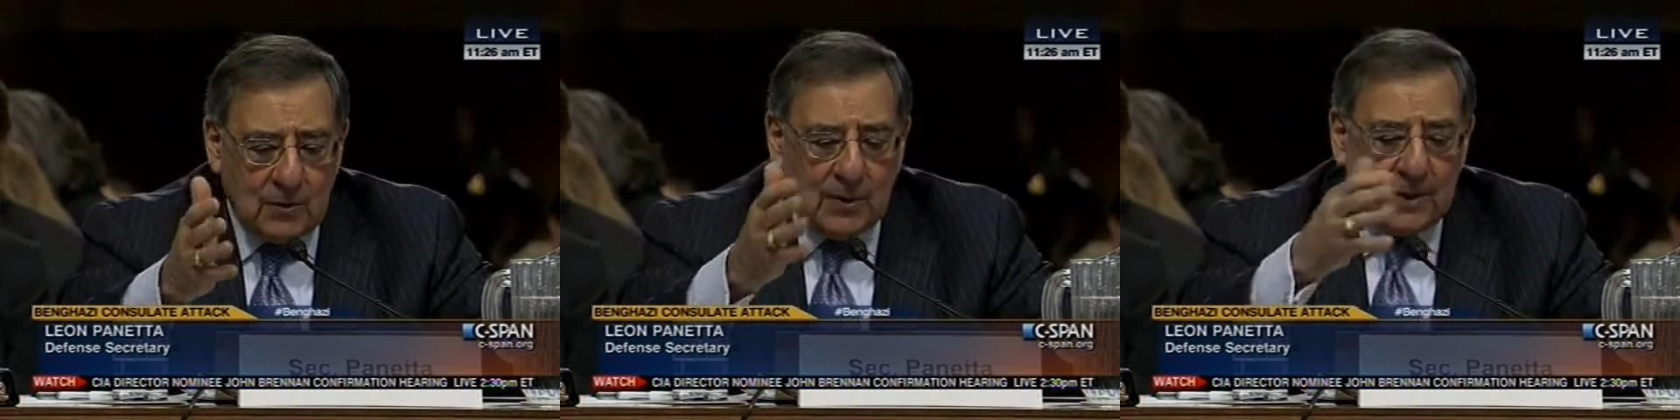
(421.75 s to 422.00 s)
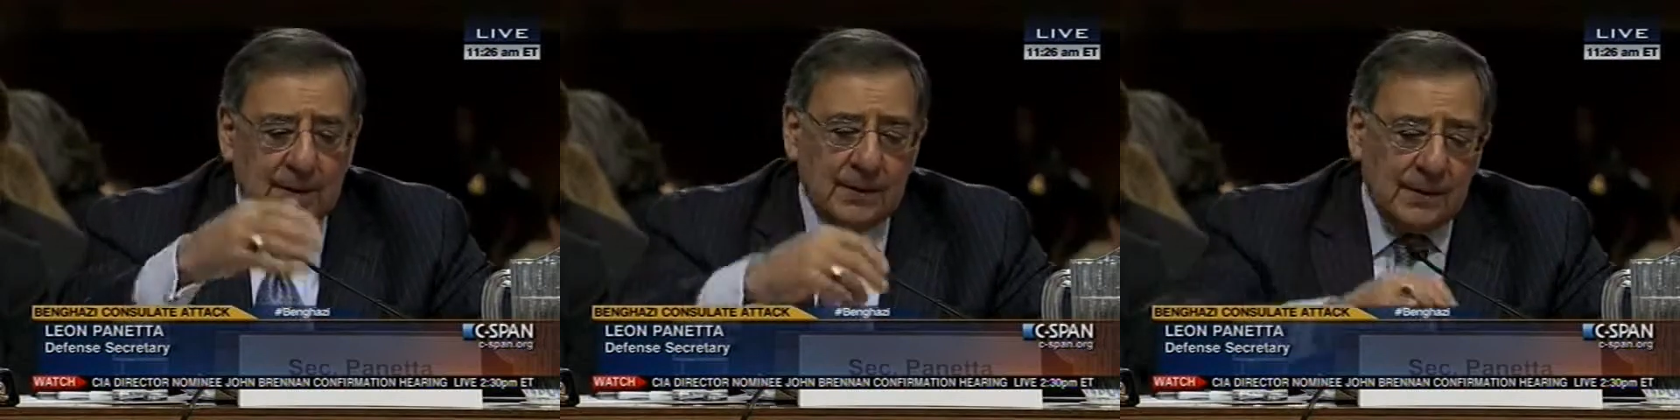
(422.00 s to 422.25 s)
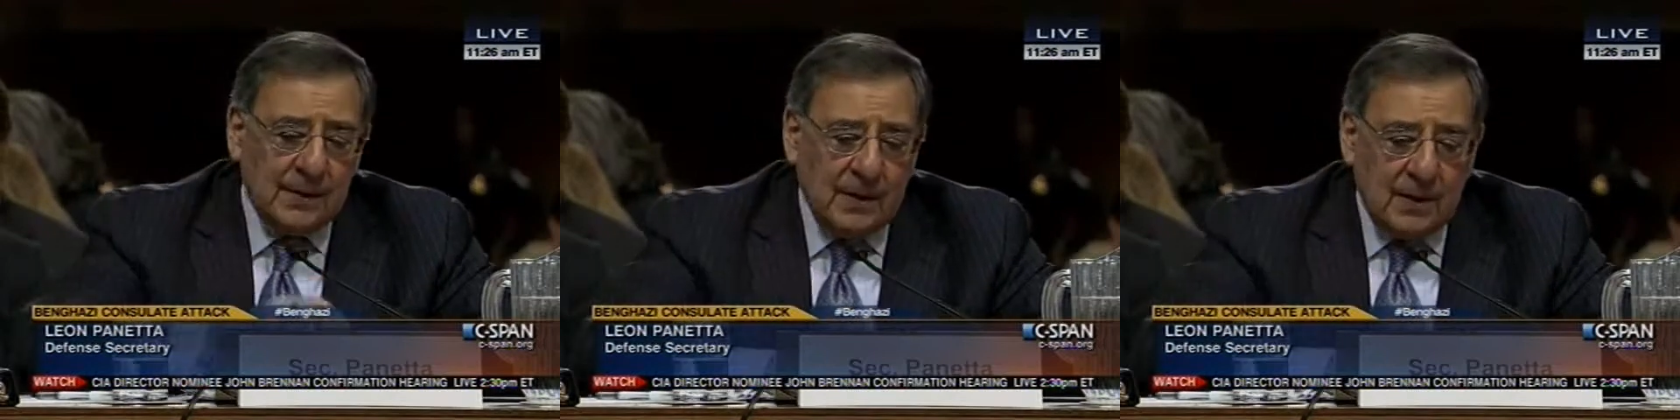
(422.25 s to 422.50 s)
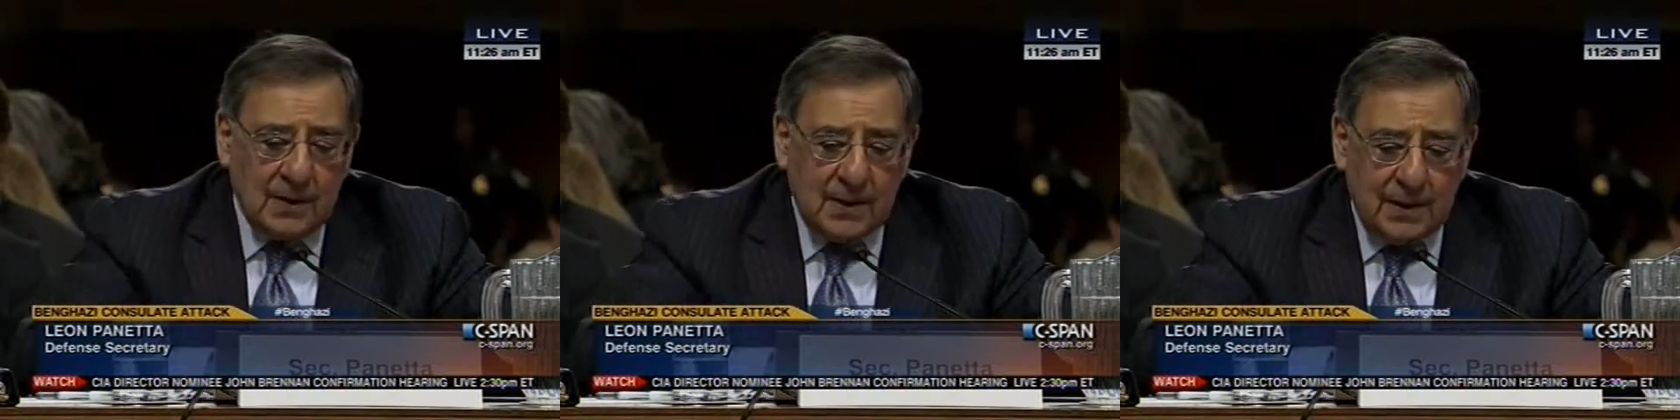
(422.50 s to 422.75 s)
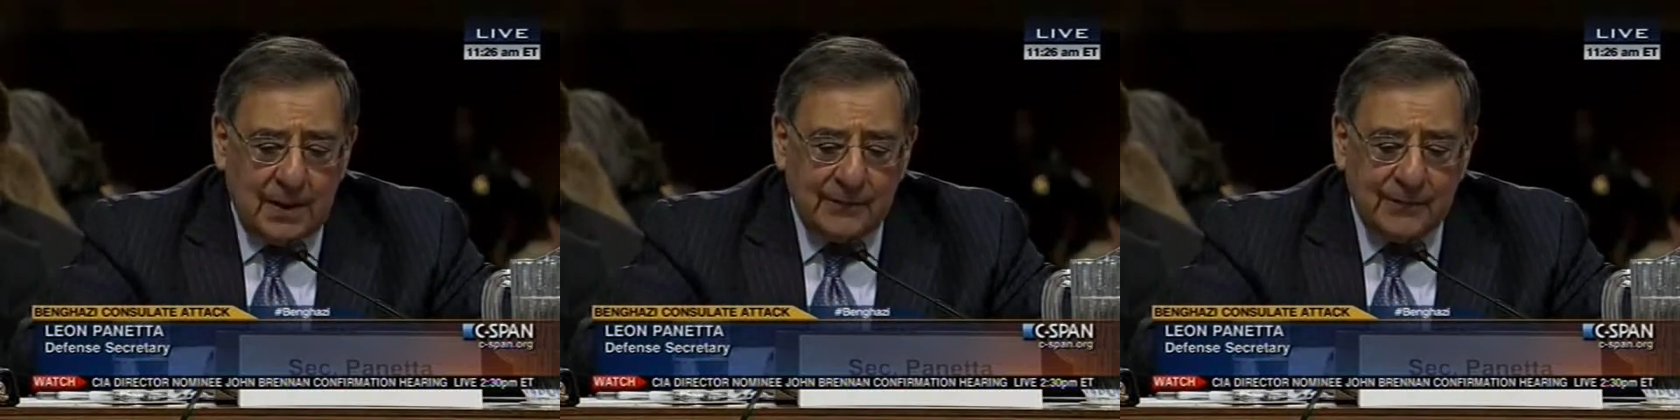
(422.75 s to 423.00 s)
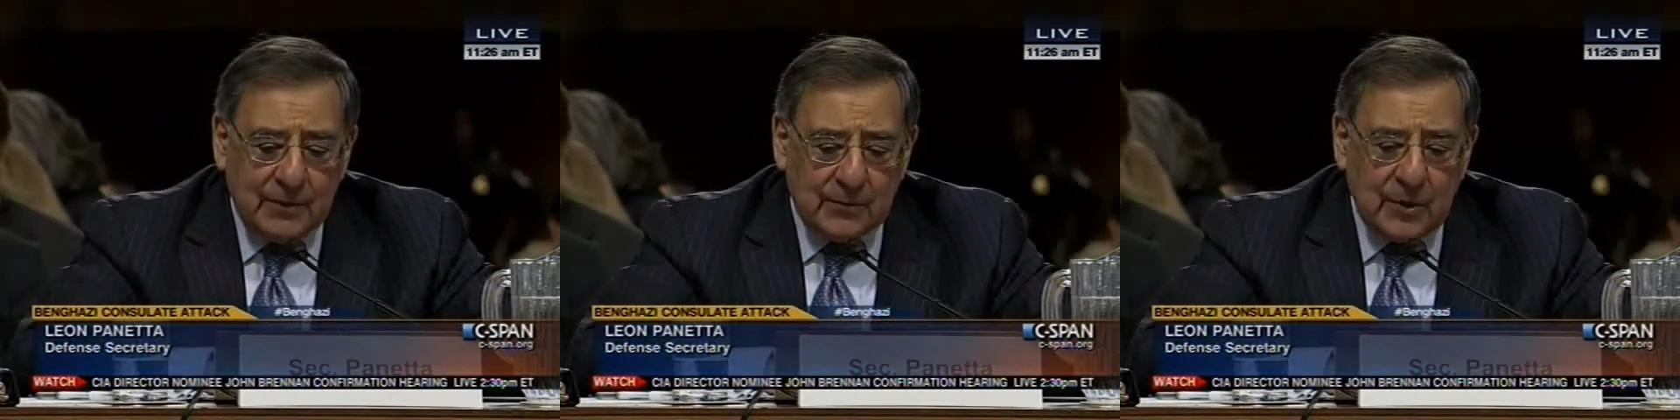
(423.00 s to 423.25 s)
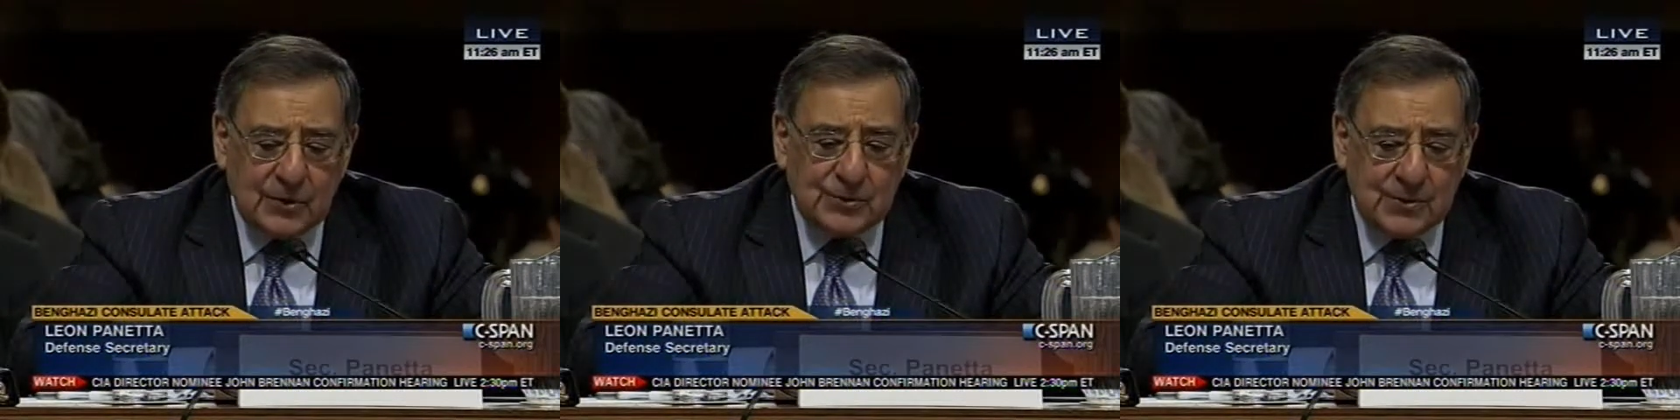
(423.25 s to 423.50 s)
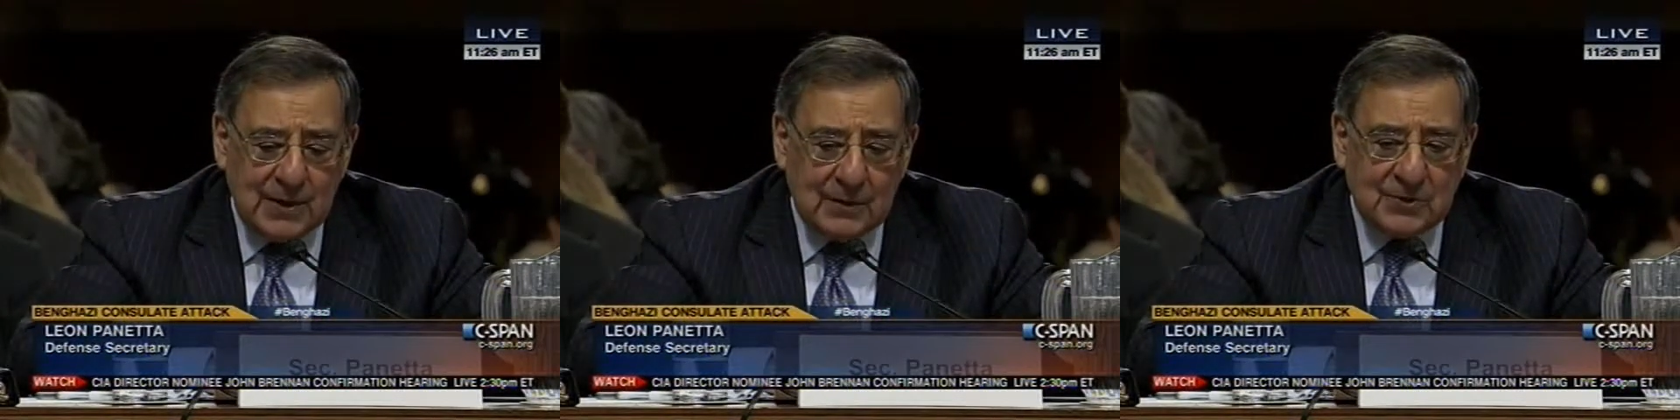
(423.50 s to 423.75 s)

on, uh, and the erosion